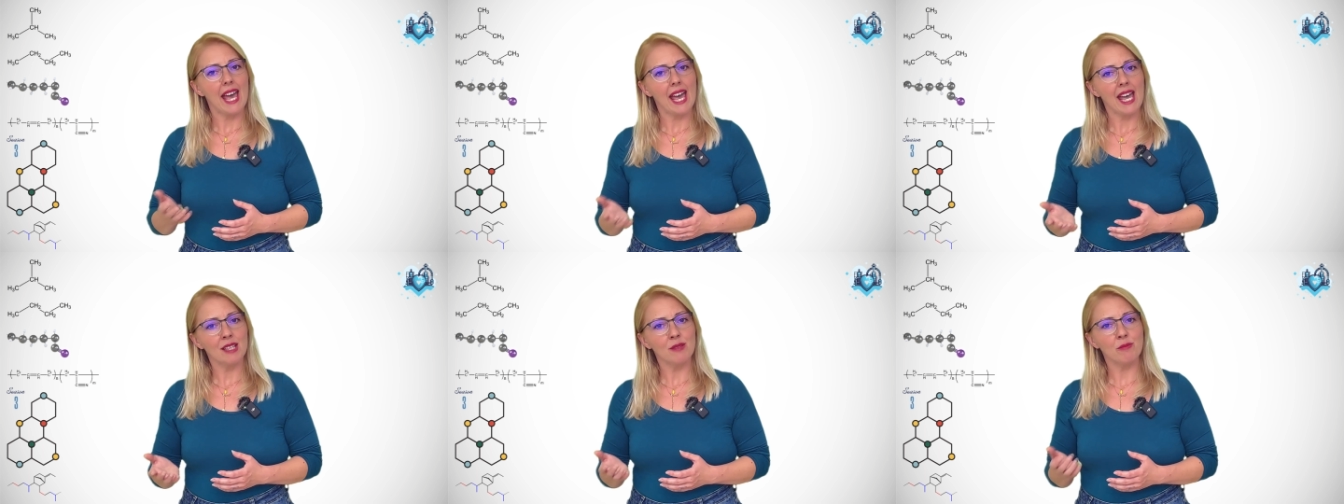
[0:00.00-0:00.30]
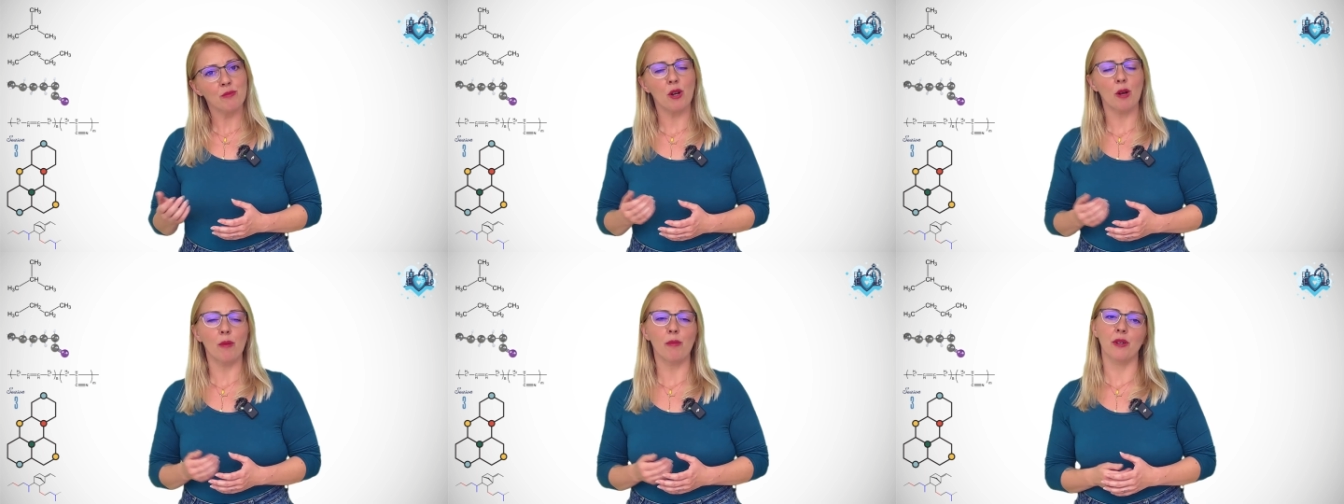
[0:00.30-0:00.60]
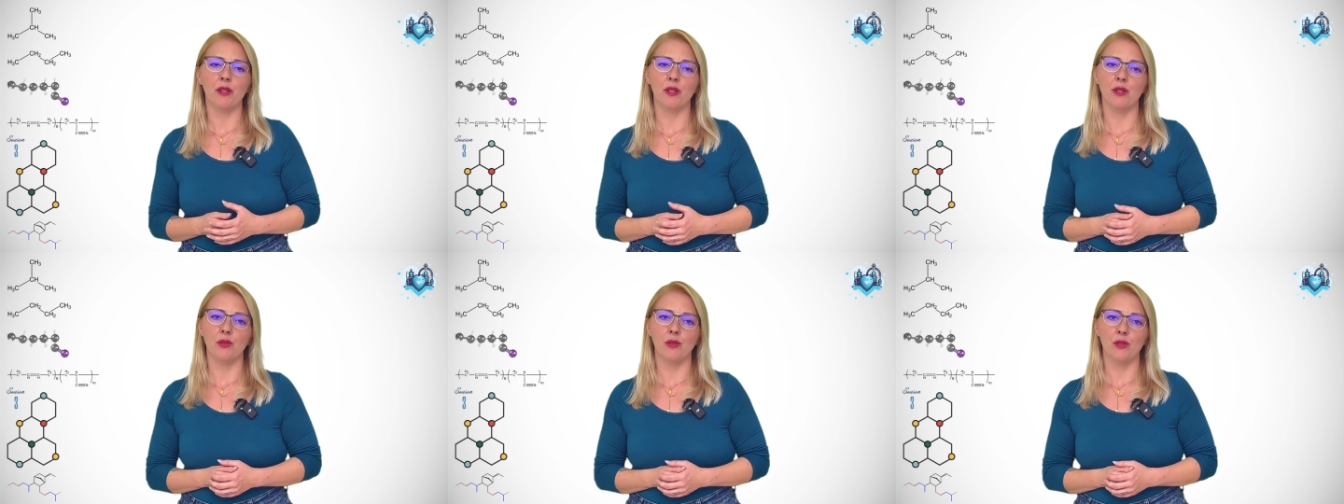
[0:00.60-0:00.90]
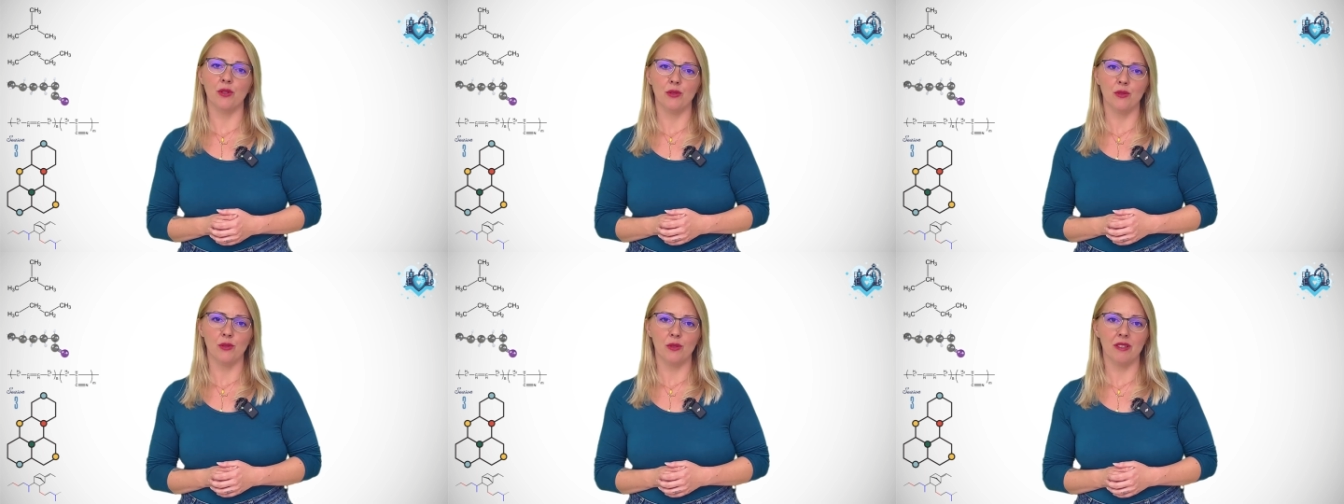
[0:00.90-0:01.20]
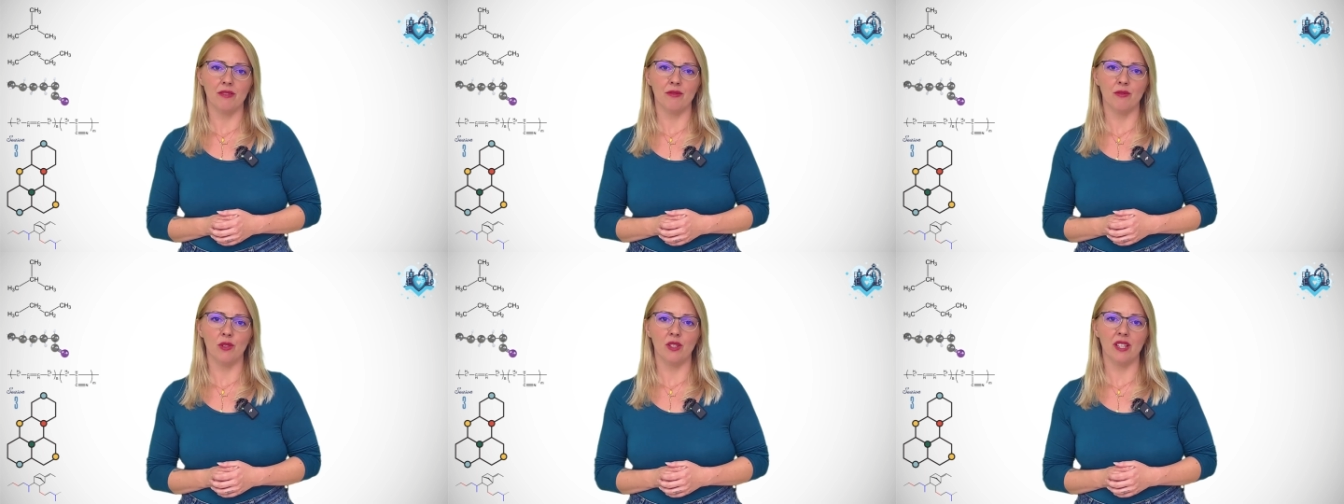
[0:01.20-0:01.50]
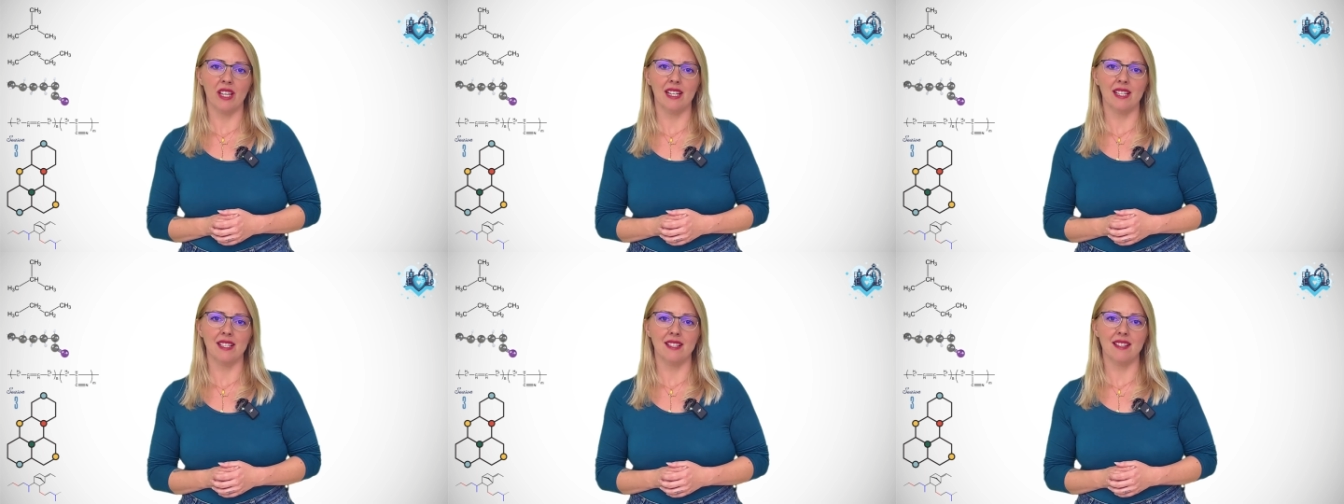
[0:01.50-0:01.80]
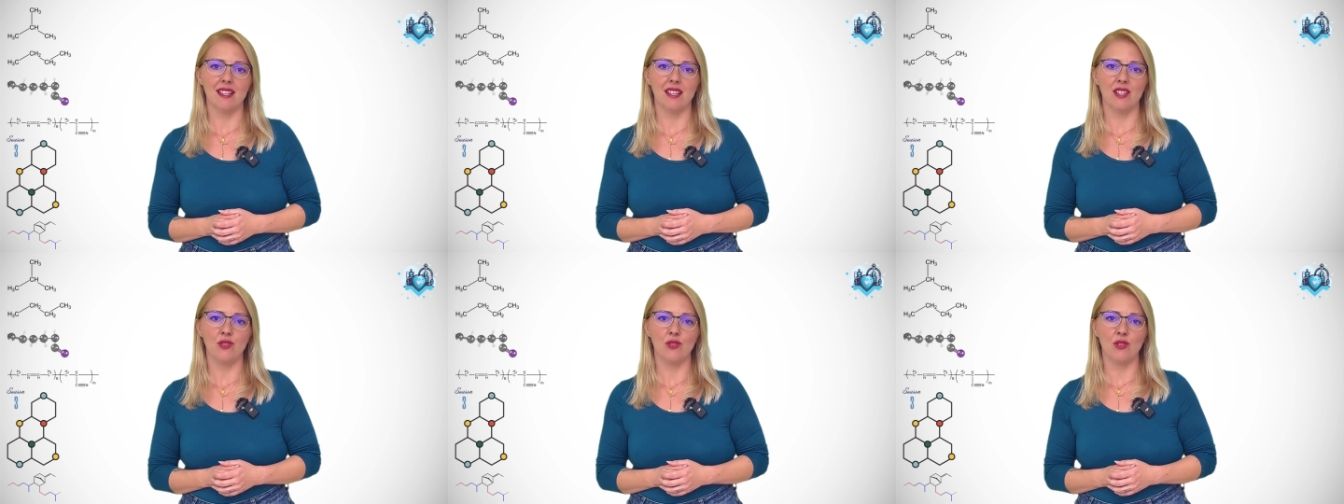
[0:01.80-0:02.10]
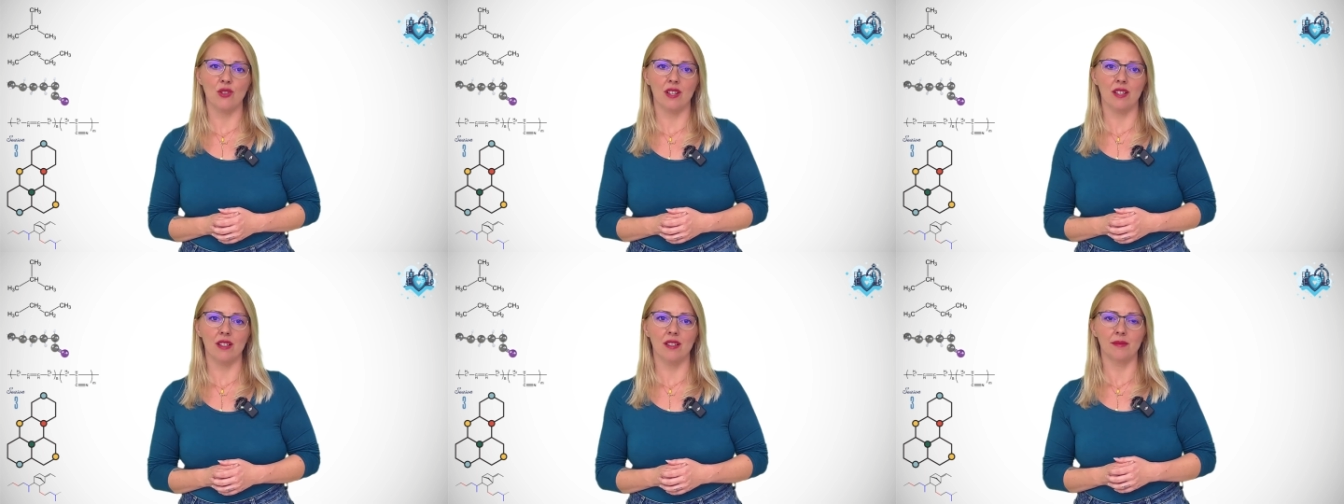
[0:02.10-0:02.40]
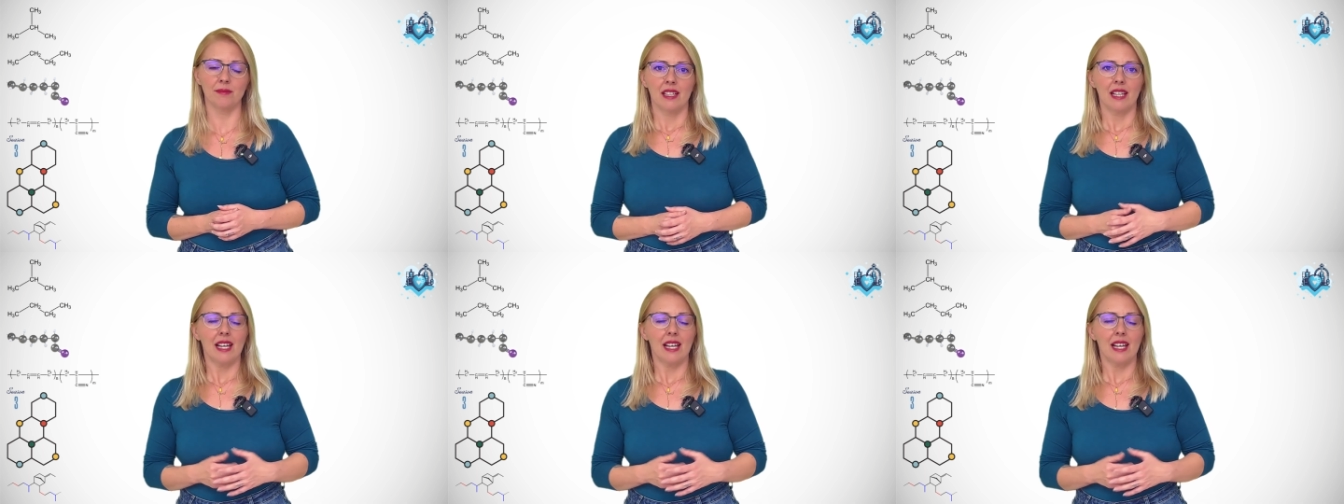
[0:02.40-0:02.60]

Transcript: and proper cure during vulcanization.